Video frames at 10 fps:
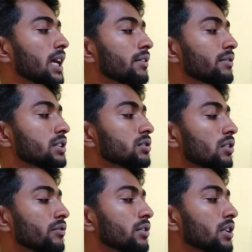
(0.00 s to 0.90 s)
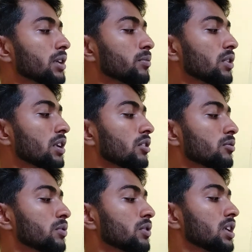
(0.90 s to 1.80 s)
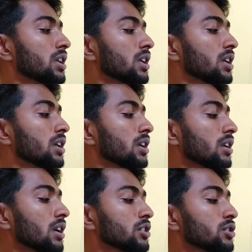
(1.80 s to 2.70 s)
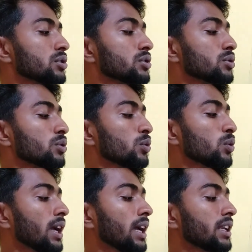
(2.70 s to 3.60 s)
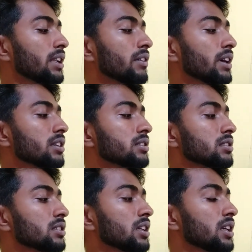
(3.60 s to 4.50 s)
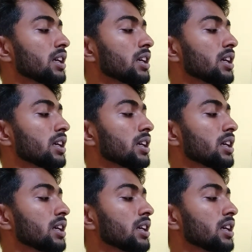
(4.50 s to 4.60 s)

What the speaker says: every software input and output runs through antivirus,